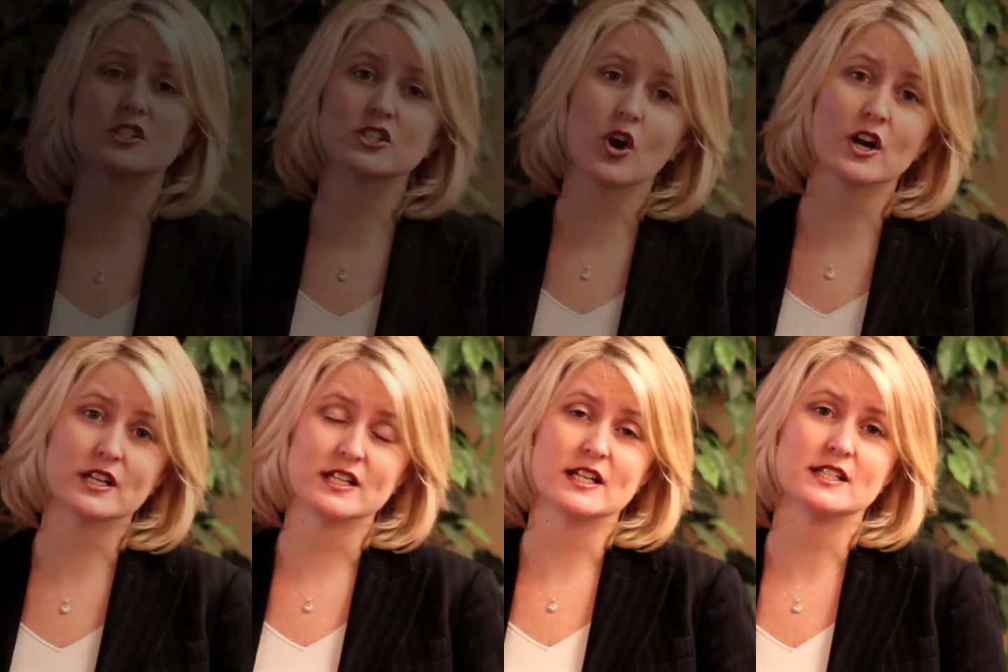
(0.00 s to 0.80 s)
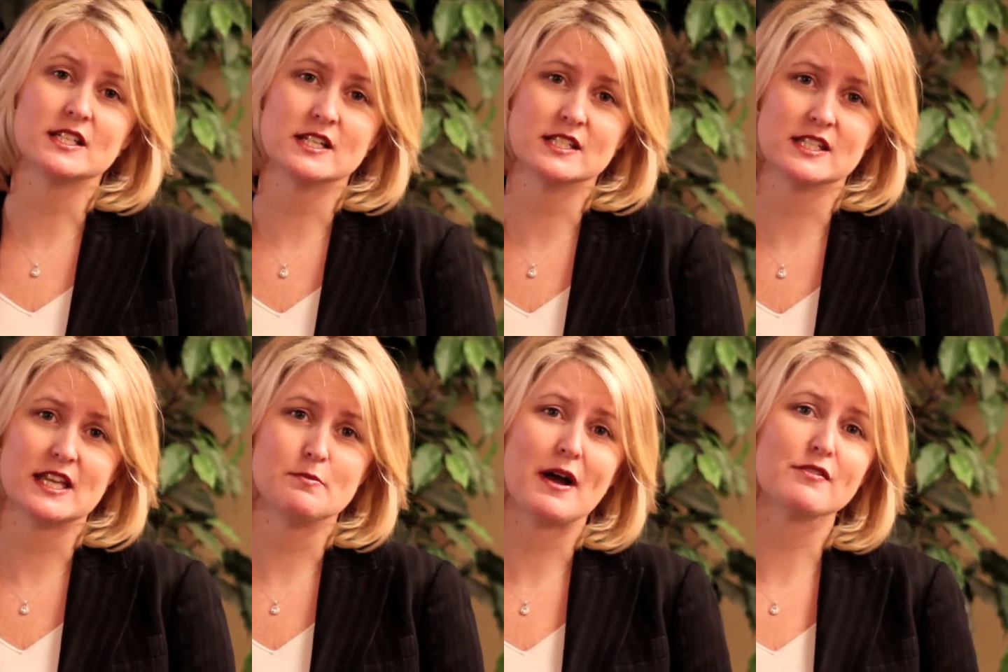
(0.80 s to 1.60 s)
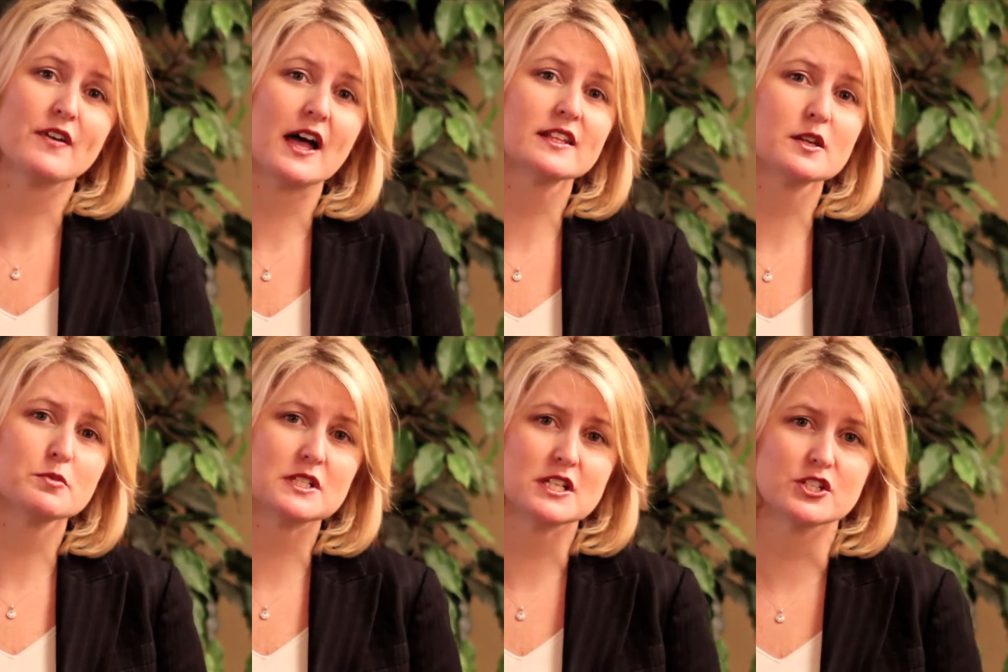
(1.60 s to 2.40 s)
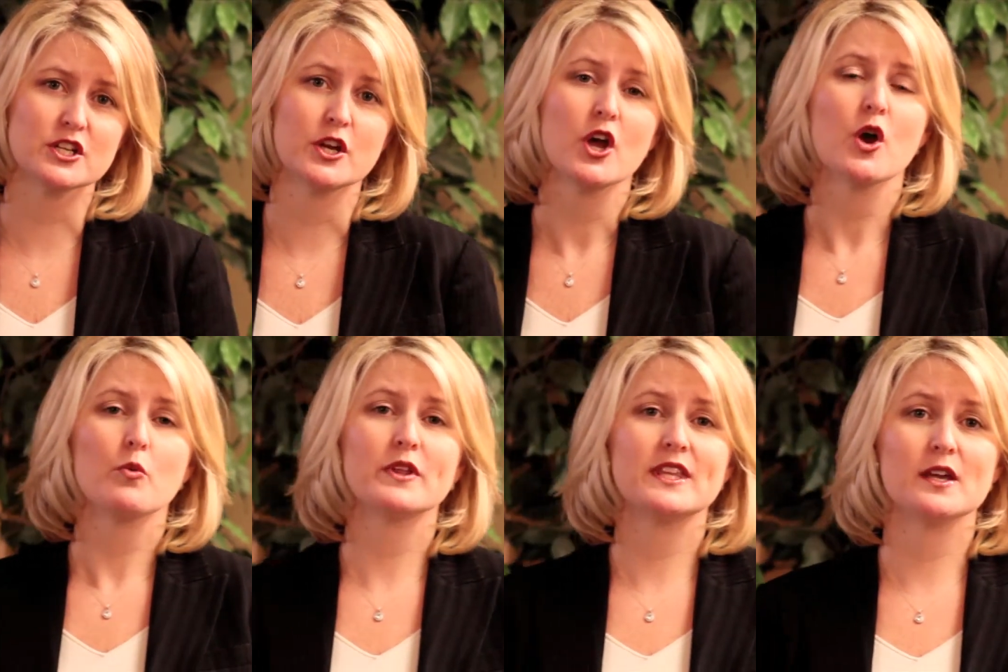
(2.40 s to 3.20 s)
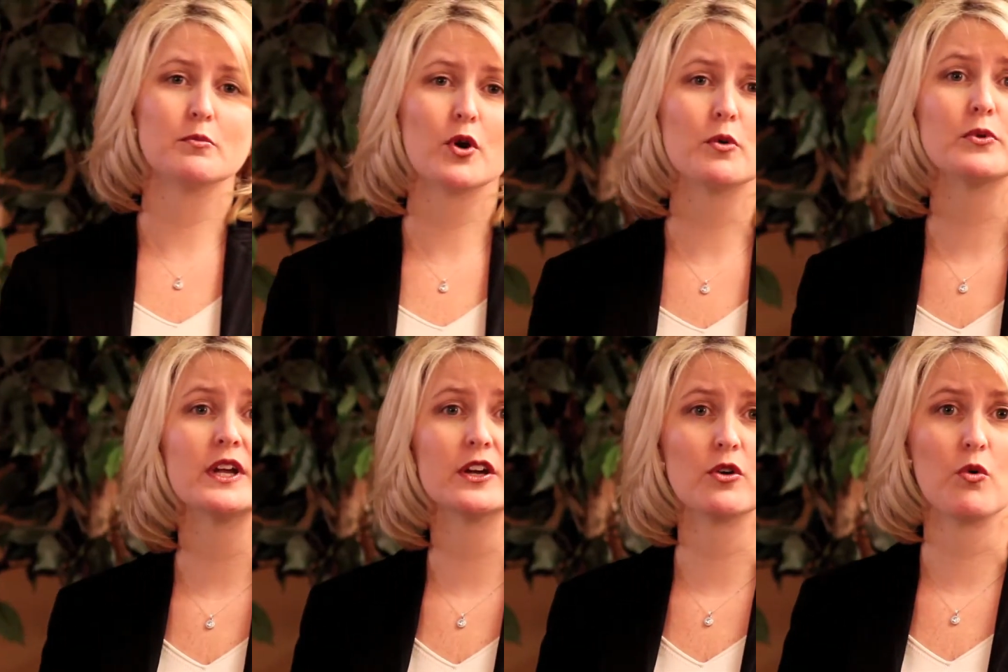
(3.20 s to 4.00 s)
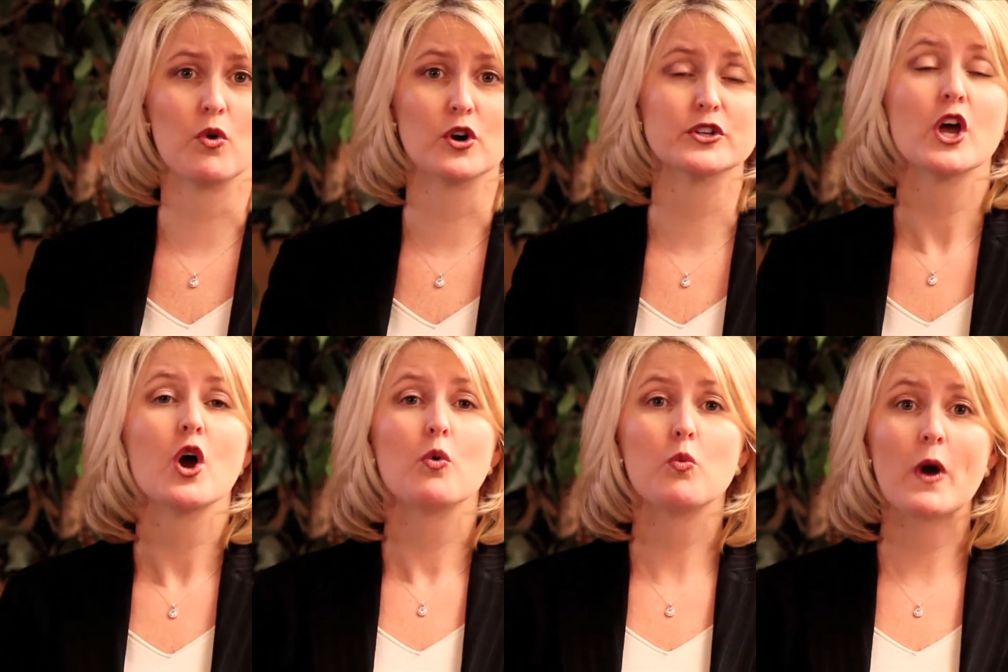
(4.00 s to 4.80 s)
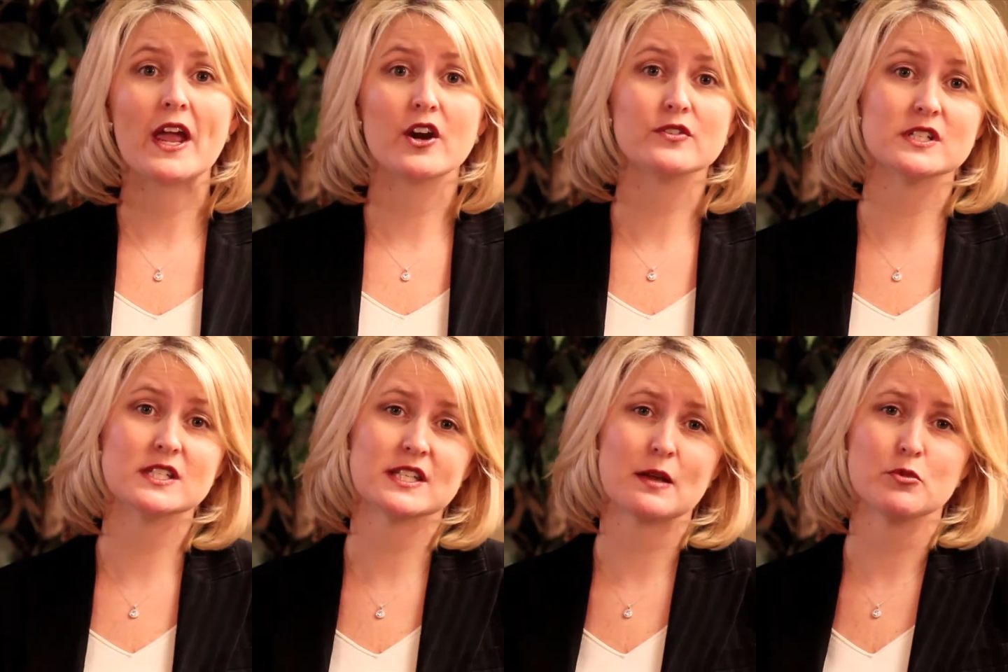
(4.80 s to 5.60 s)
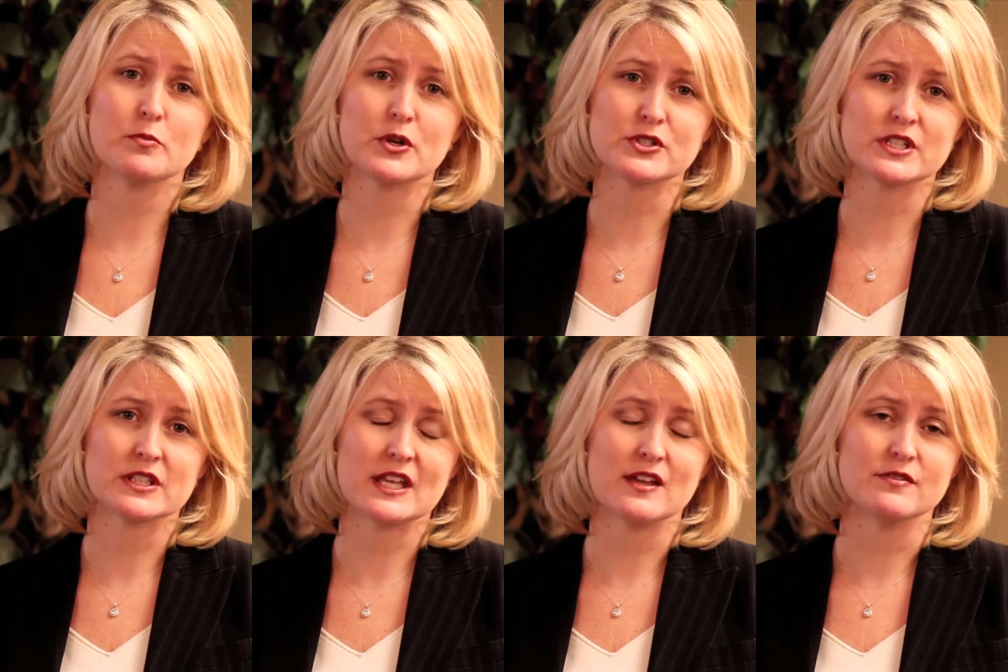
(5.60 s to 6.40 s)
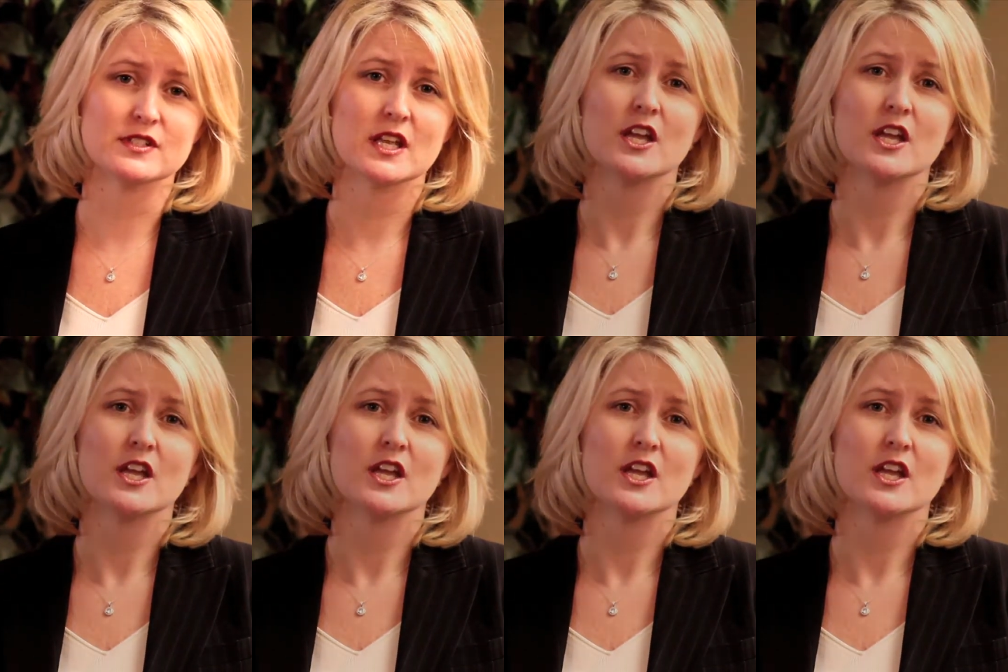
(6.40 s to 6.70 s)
started in Tennessee by filing a petition with the appropriate court where the disabled person lives.